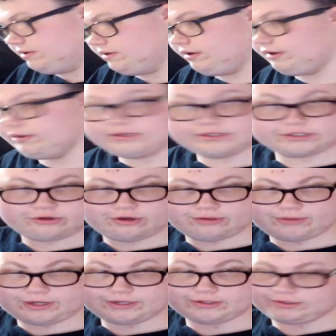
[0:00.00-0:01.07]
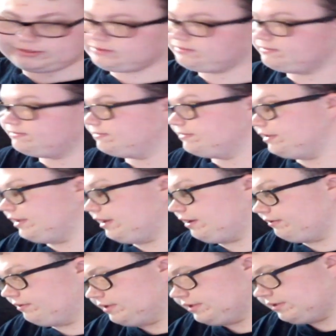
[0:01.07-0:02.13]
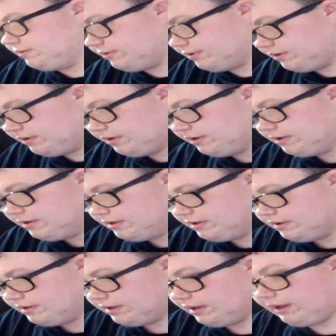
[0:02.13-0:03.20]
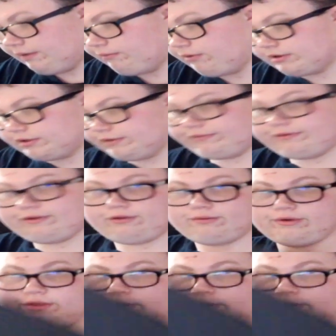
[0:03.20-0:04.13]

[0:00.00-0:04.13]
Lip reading: are in these trade binders. Now, this one, I want to fill with